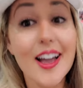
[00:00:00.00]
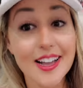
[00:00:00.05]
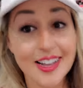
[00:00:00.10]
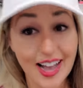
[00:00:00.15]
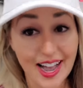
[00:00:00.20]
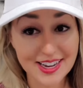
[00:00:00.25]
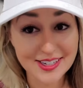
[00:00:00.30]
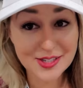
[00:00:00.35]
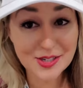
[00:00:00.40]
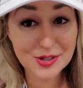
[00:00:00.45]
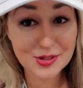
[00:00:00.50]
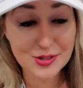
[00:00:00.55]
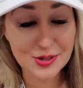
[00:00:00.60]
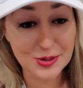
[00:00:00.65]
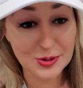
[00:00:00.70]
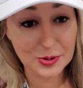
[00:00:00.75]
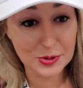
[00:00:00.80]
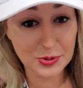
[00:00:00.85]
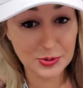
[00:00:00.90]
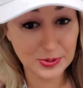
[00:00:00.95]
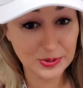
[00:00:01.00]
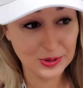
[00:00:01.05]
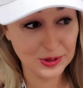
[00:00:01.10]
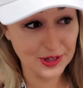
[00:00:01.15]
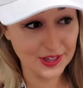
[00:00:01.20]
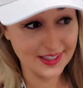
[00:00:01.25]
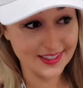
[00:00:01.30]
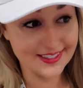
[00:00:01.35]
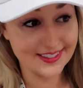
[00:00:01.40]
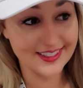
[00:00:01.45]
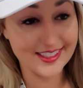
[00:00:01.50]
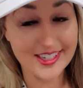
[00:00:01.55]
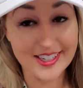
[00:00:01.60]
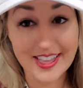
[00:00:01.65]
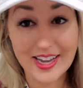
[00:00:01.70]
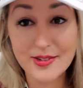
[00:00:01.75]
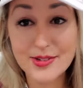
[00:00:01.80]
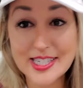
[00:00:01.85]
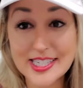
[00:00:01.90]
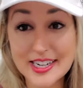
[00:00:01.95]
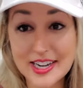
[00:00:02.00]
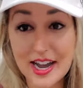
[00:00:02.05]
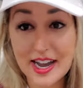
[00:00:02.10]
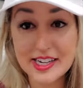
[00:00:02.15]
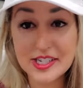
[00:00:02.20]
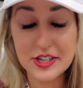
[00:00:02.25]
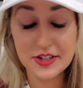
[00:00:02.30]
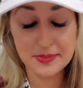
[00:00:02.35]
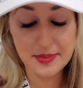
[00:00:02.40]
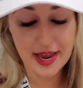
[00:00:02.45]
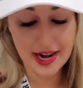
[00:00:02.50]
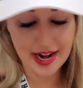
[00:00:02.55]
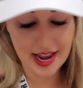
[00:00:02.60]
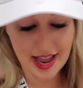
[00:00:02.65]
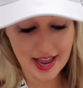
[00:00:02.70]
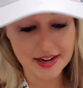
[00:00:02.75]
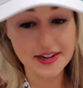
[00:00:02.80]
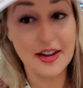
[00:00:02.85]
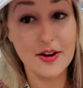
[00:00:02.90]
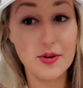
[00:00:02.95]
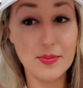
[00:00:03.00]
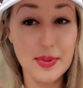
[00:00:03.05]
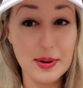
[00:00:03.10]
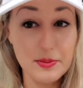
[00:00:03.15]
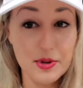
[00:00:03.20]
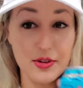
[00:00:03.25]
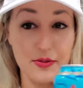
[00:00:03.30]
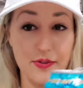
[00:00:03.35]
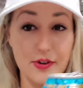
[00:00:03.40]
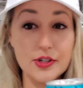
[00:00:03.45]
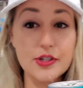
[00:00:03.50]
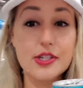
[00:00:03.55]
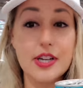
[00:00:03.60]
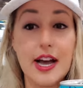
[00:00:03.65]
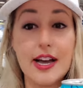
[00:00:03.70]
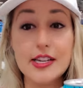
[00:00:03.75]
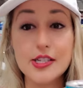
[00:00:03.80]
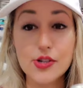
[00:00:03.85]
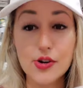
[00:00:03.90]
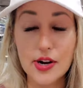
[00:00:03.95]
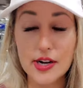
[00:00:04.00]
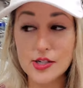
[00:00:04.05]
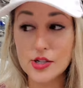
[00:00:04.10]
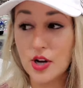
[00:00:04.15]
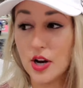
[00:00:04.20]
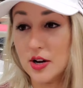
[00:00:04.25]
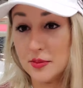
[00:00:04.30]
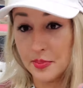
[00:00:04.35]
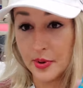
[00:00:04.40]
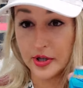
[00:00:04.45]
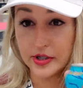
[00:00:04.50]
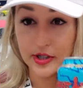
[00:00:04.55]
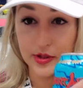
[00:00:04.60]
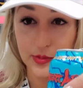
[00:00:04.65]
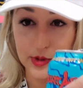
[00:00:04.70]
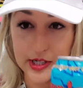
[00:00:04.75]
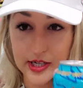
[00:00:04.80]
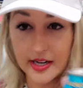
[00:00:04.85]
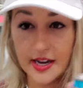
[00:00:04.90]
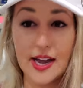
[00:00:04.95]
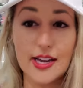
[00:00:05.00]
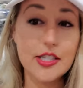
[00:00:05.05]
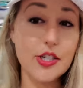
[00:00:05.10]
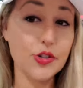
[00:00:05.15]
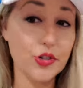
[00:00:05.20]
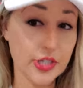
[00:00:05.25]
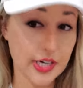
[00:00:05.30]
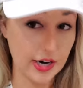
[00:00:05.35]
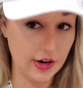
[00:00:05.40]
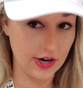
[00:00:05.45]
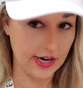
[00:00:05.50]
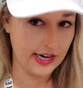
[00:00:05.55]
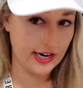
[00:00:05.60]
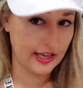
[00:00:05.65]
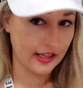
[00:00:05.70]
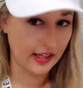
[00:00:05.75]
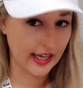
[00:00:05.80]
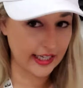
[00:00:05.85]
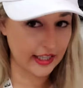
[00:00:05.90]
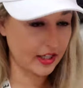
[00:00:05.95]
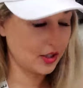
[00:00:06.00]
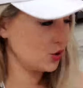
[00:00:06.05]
Kaisers are cool. So that was a Kaiser Manhattan. I remember the first Kaiser I saw in person was a Kaiser Darren at like the